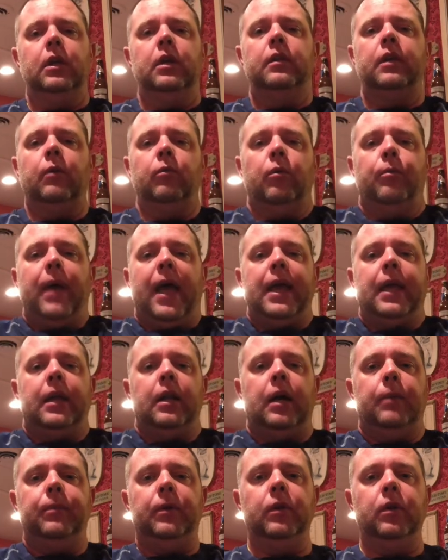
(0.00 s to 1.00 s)
Then we'll back it
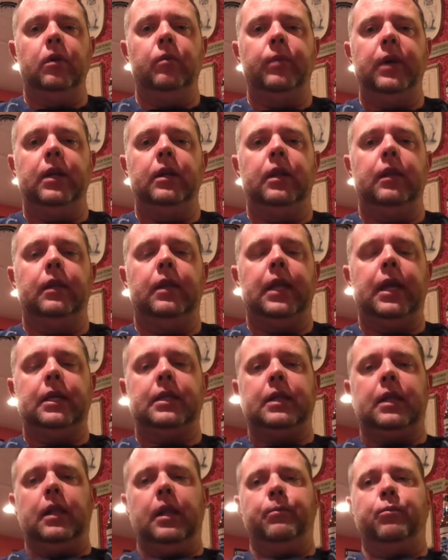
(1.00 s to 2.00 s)
up a little bit, and the
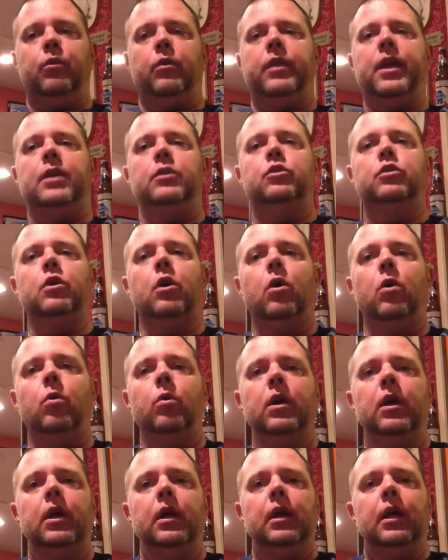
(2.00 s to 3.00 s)
next clip will then
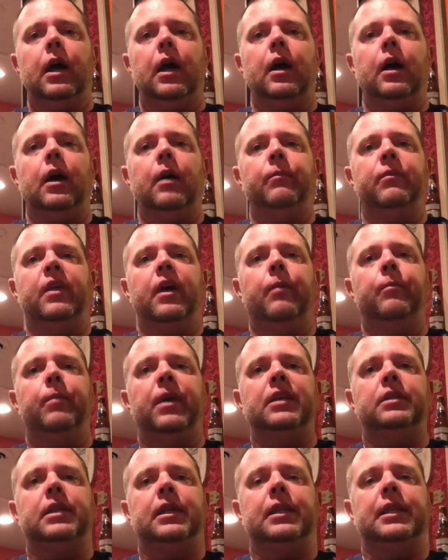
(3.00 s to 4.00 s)
show them
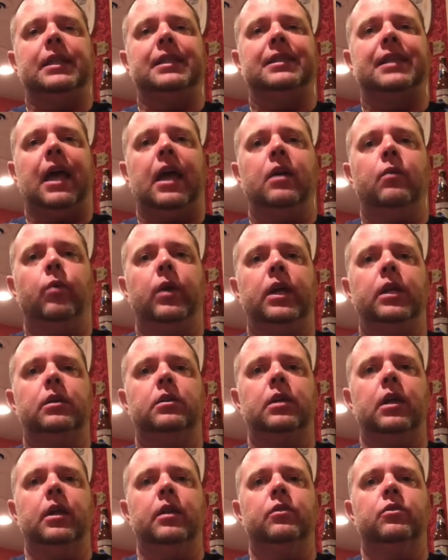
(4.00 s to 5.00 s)
basically sideways
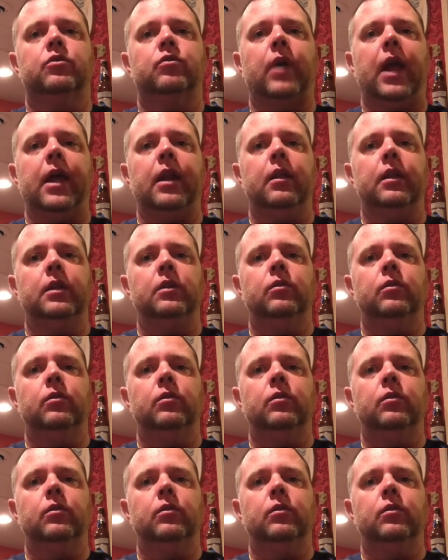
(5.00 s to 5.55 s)
and straddling.